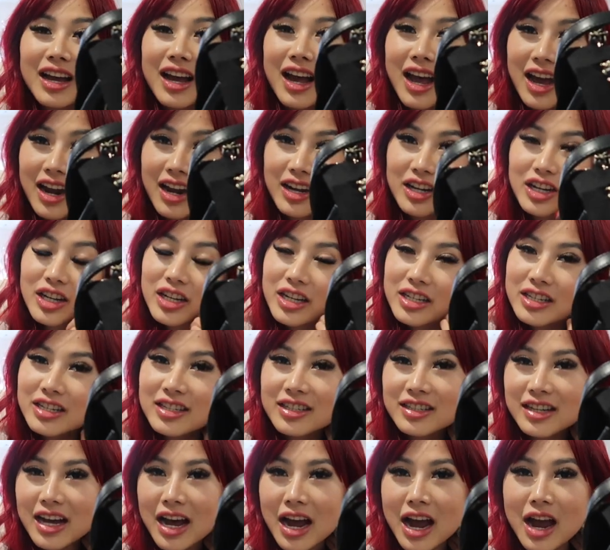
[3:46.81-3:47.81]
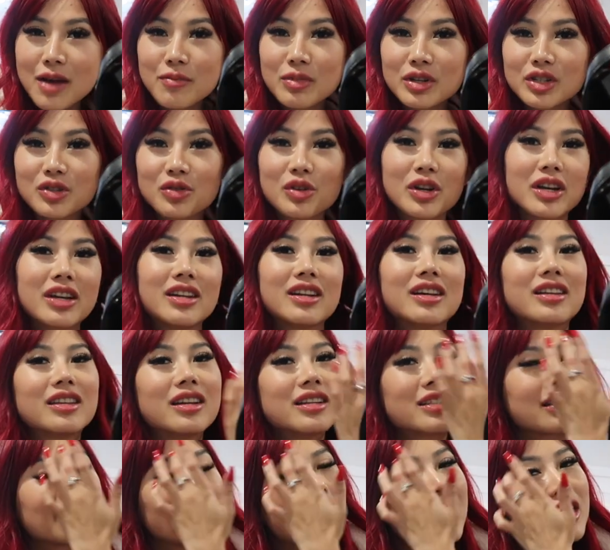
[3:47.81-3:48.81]
and I couldn't decide between
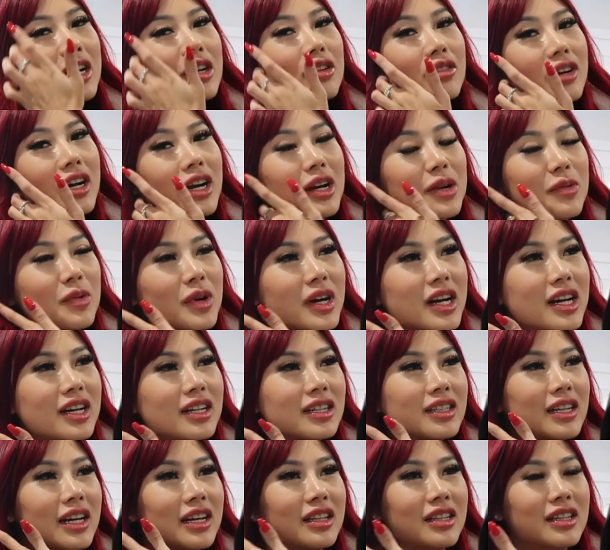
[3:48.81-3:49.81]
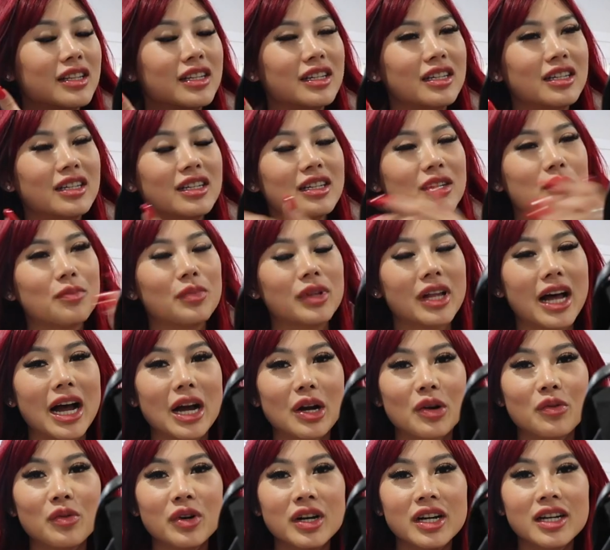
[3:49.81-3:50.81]
this light gray one and the
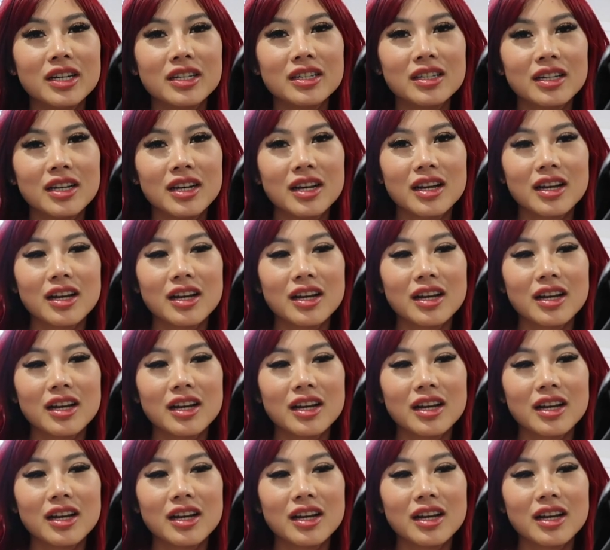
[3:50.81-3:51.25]
black one.